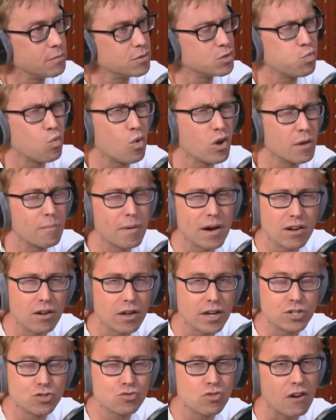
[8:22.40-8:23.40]
there was one about,
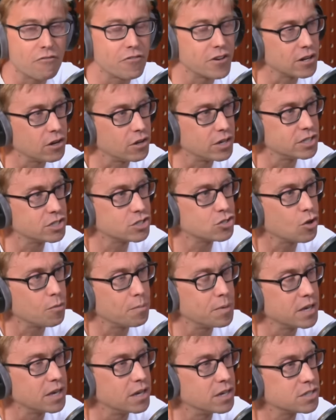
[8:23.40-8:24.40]
like, traffic lights
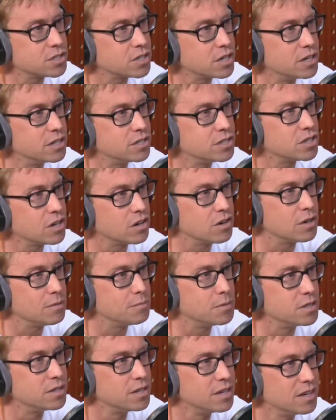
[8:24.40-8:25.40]
stopping at a certain
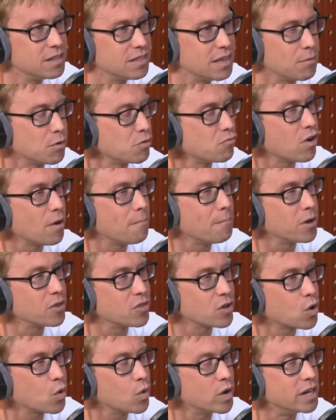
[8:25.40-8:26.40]
time and they were run by
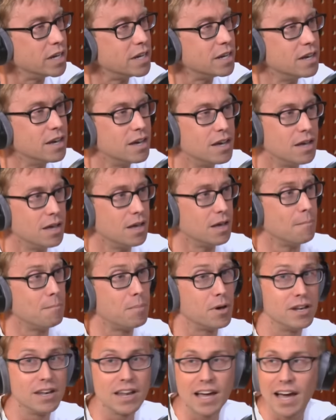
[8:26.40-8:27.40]
the Queen. But